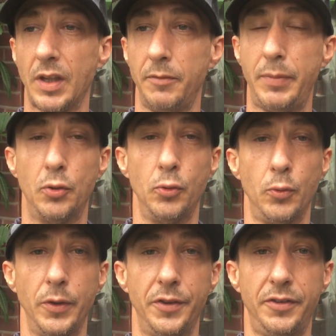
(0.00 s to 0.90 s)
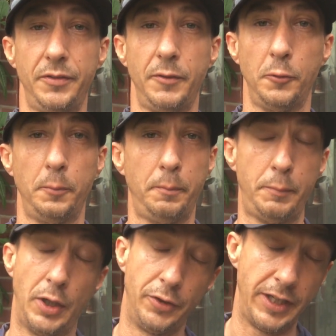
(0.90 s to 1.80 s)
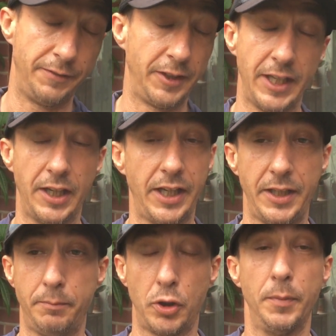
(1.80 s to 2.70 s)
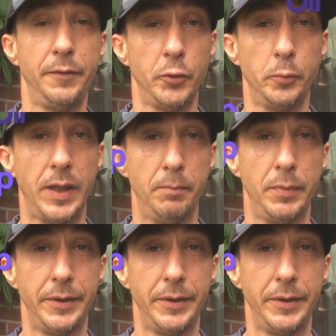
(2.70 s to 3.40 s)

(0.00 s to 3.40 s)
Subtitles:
Bit awkward, but I'm gonna have to get a proper fuel pump.